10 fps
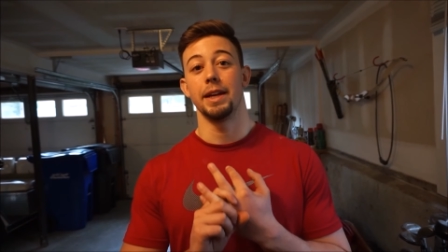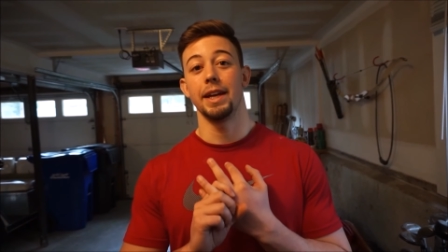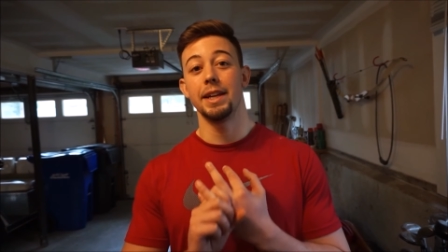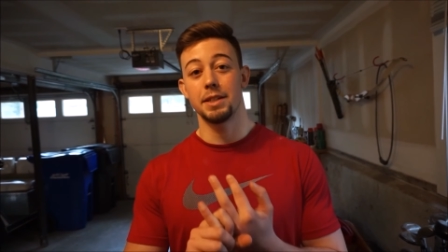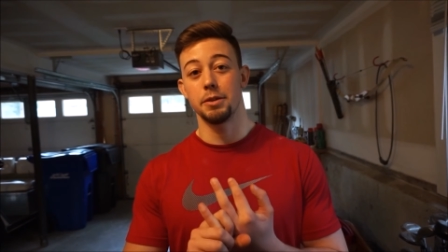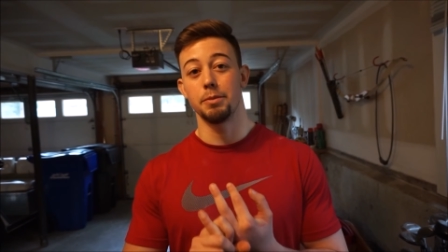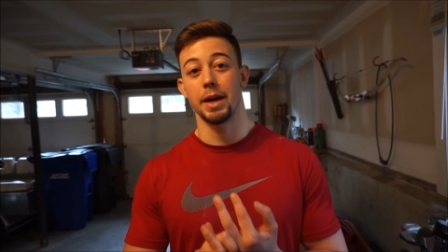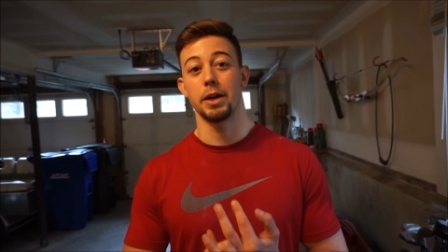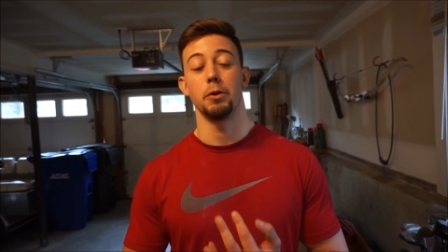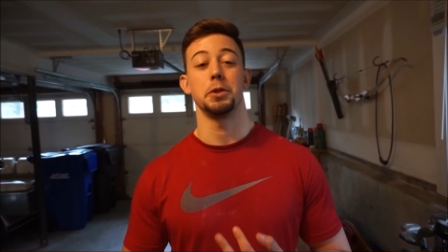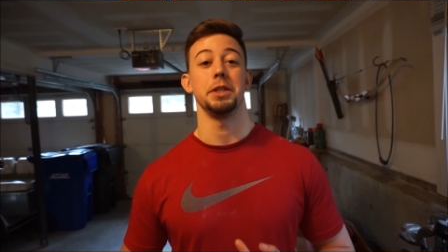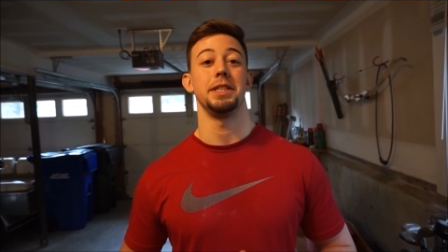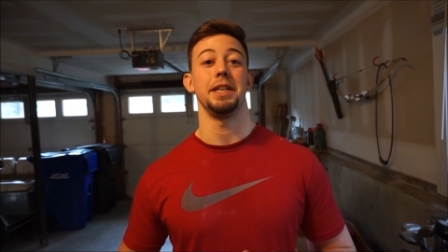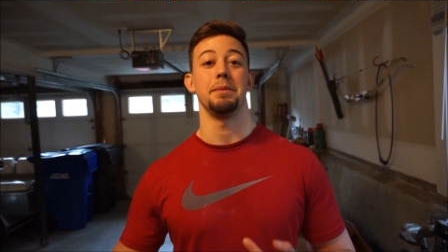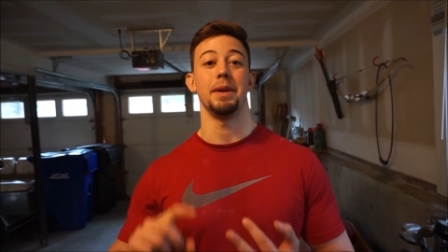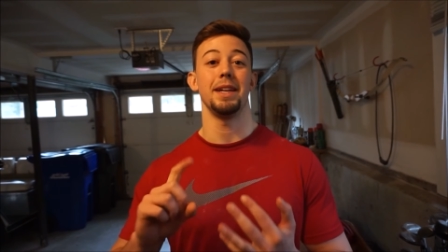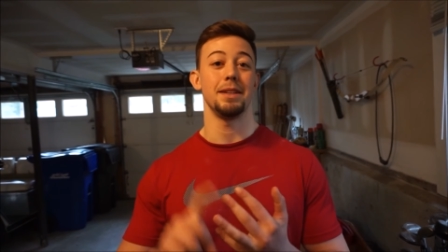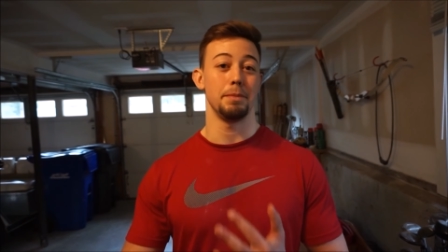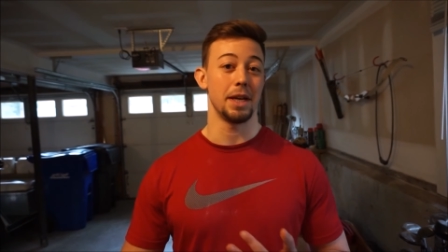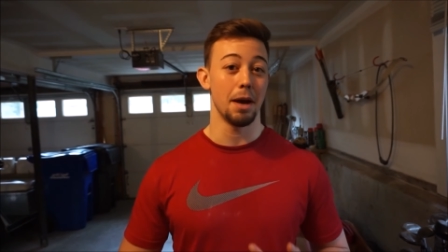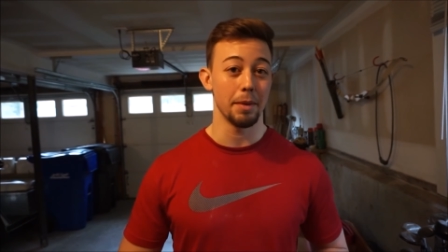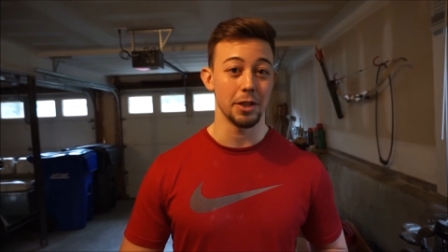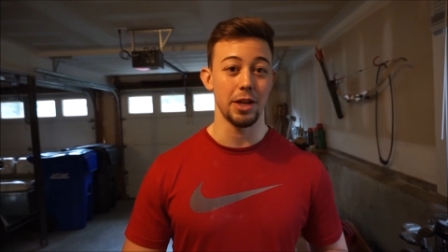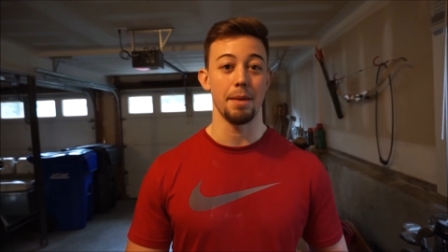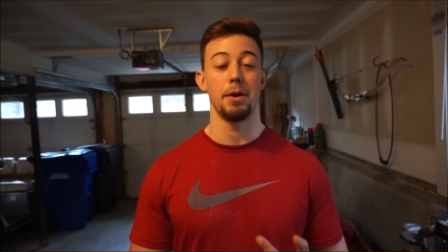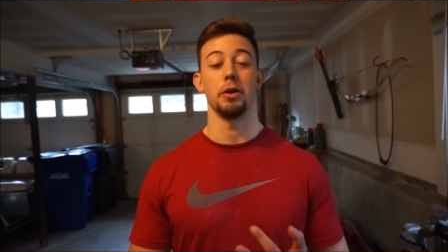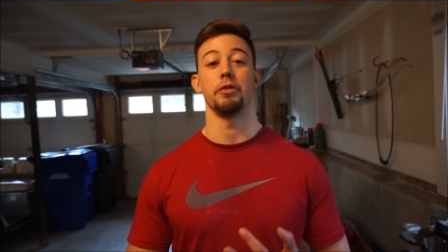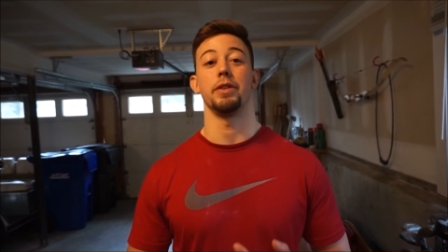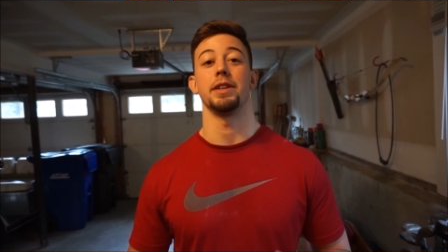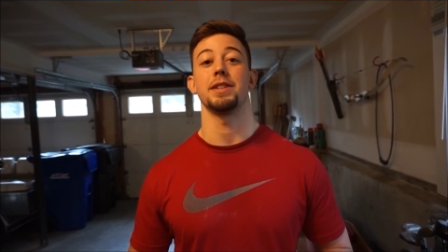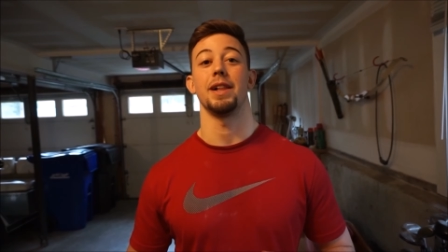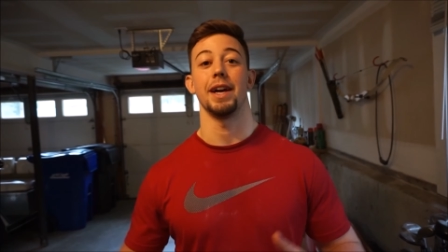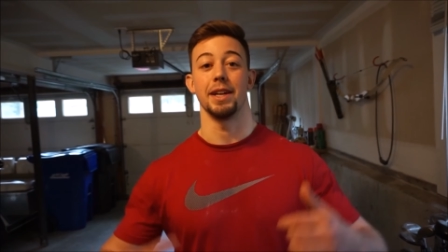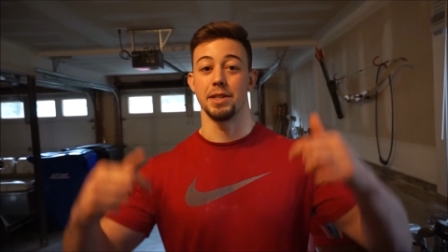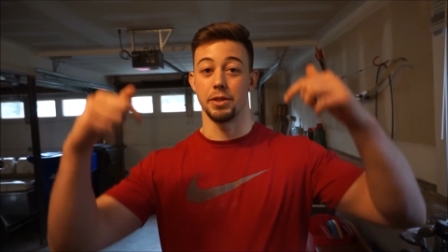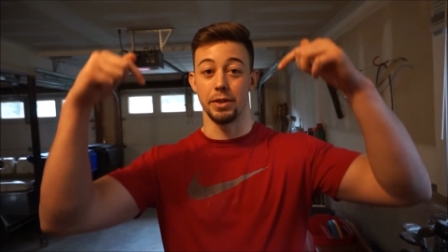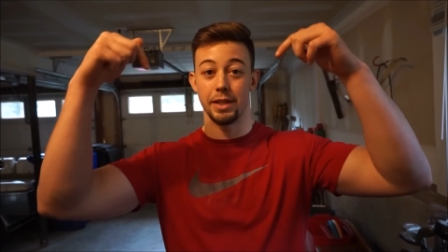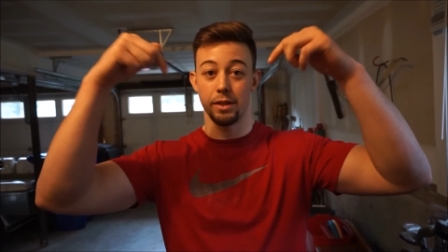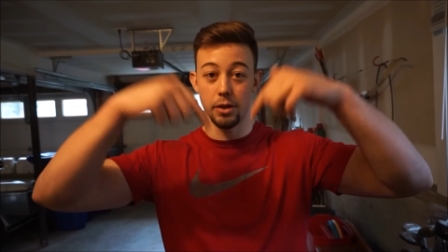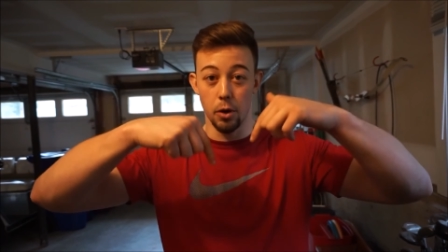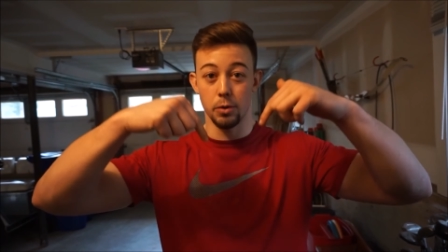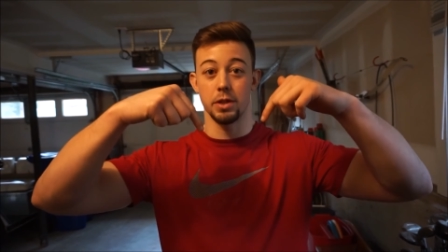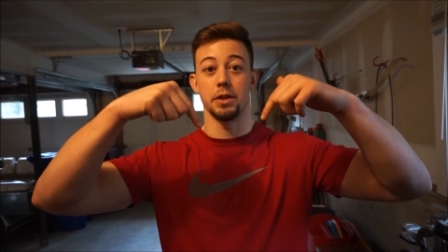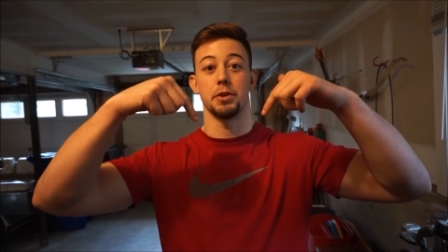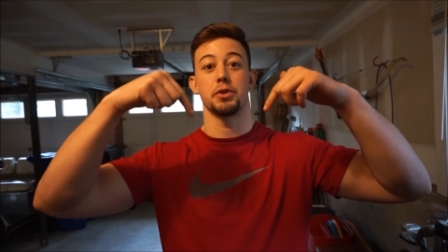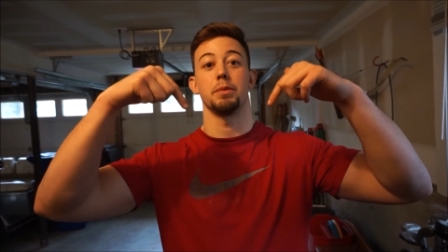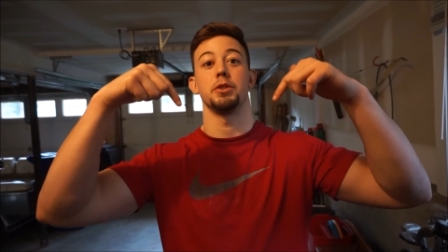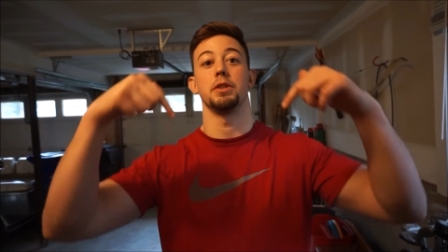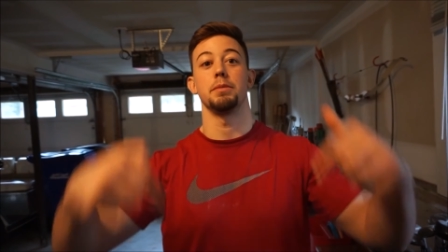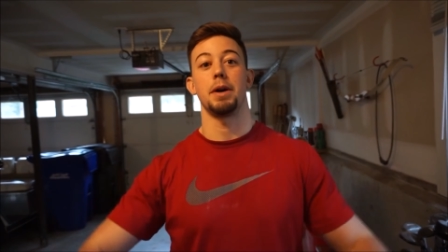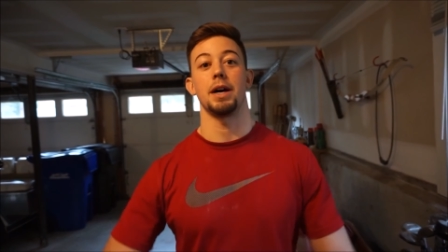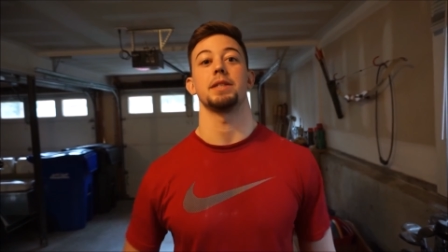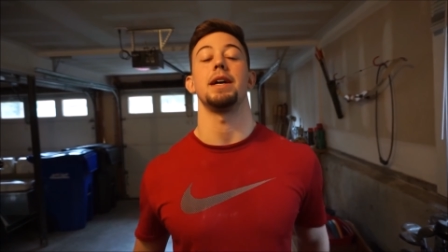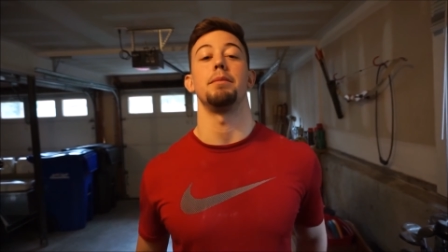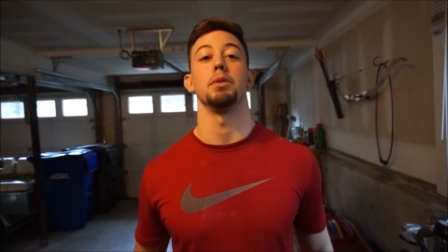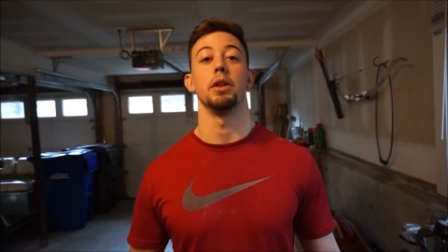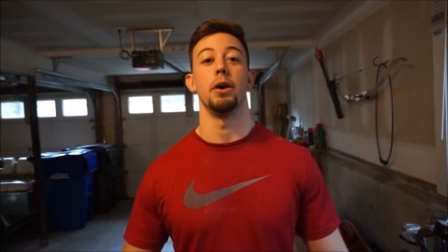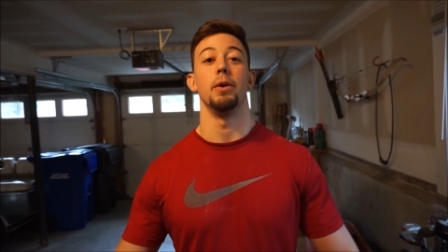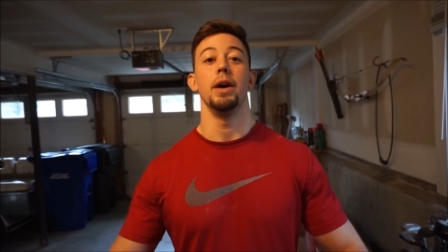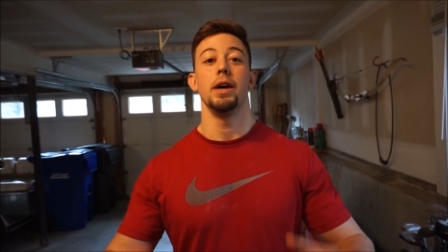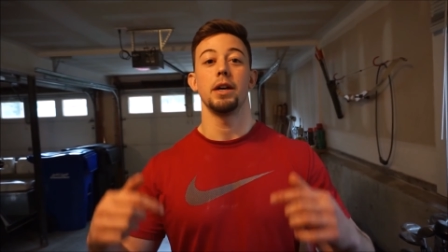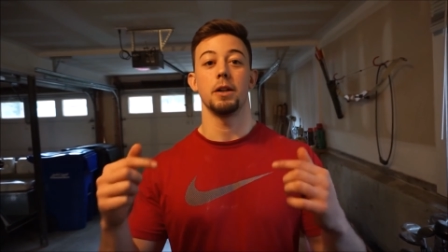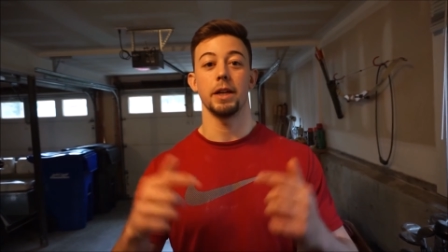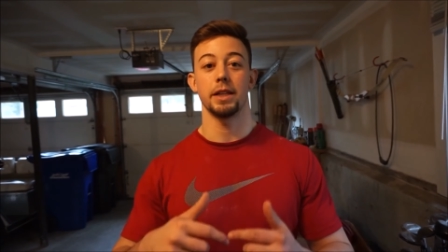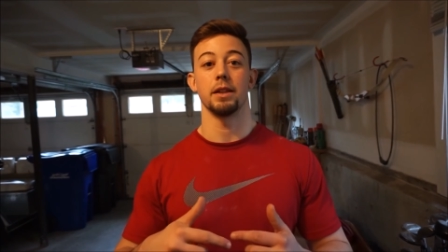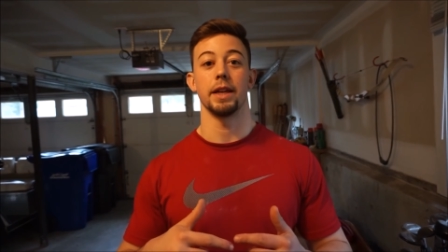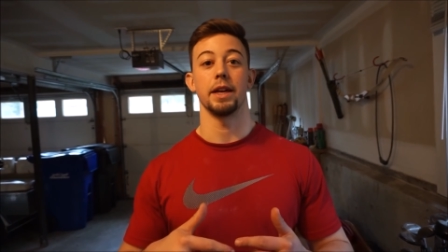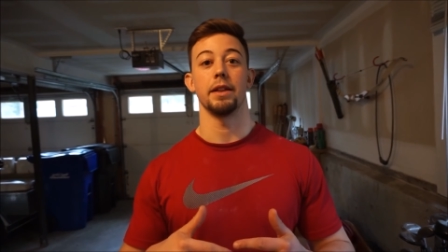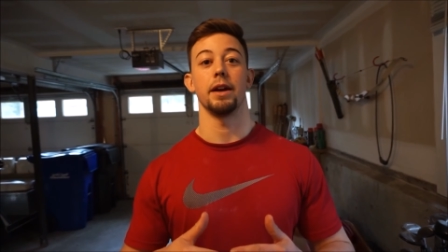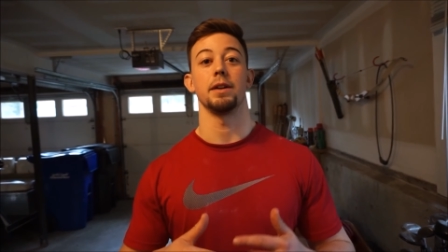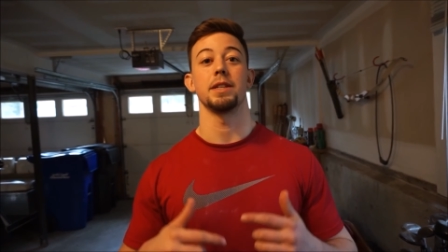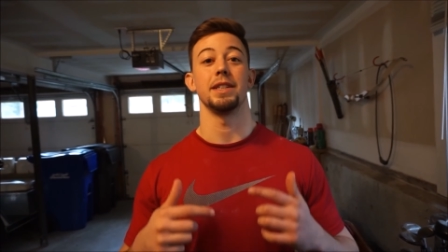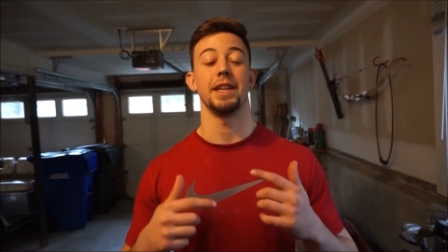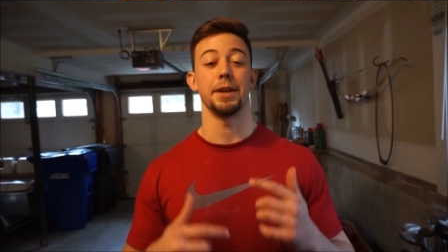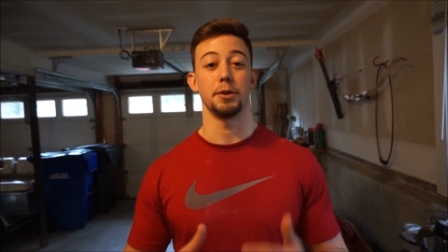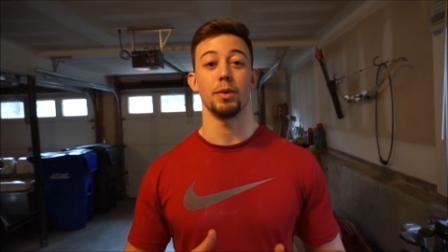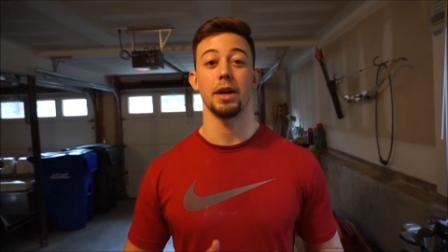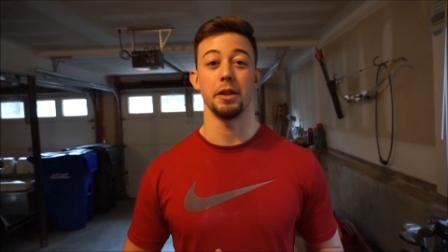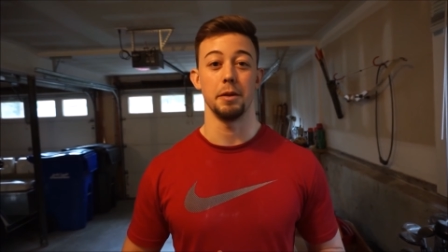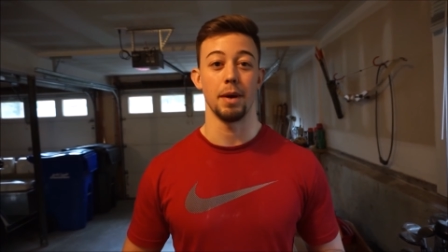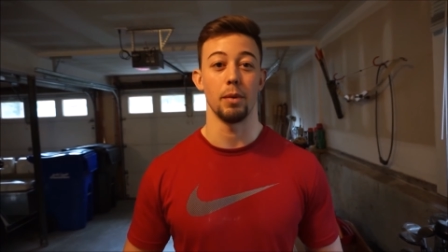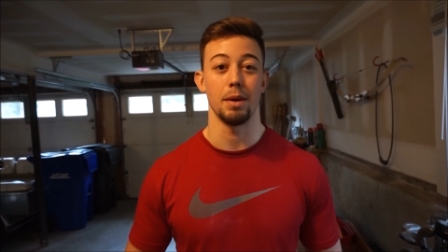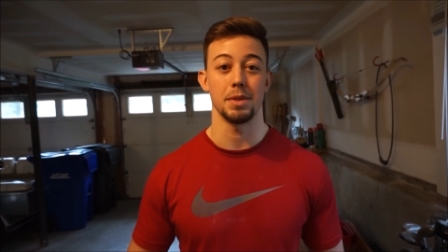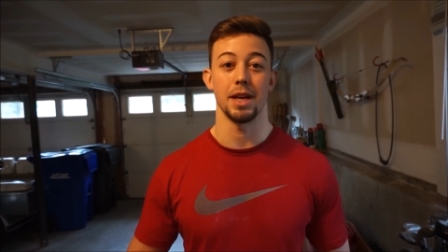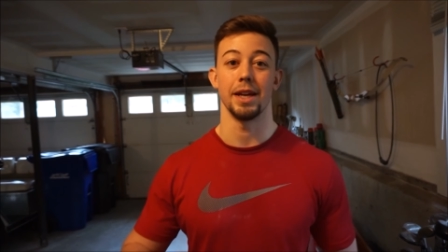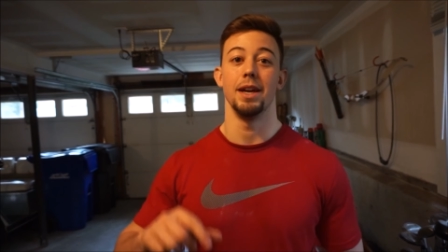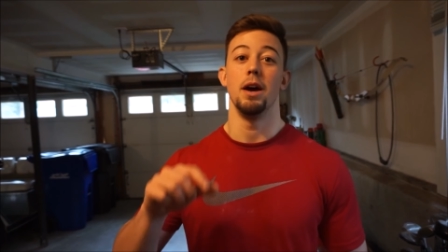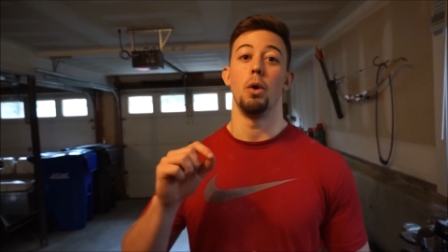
into my coaching team, in becoming a Chad Molyneux Fitness client, is to go to the description box down below, click the link there. It's gonna take you directly to my website.